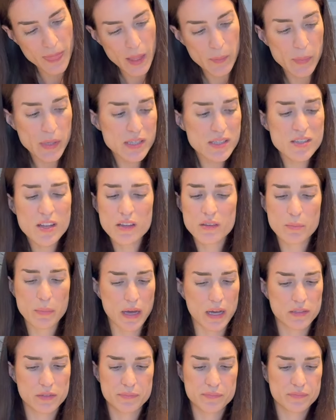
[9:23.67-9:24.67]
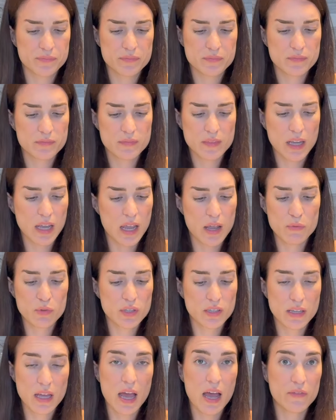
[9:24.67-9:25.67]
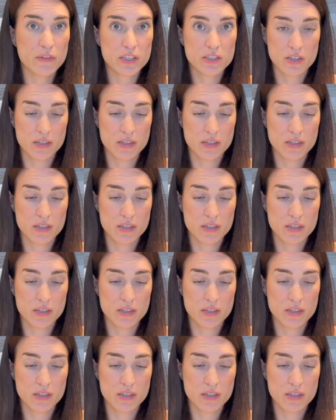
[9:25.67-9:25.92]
But it's not bad. I wouldn't have it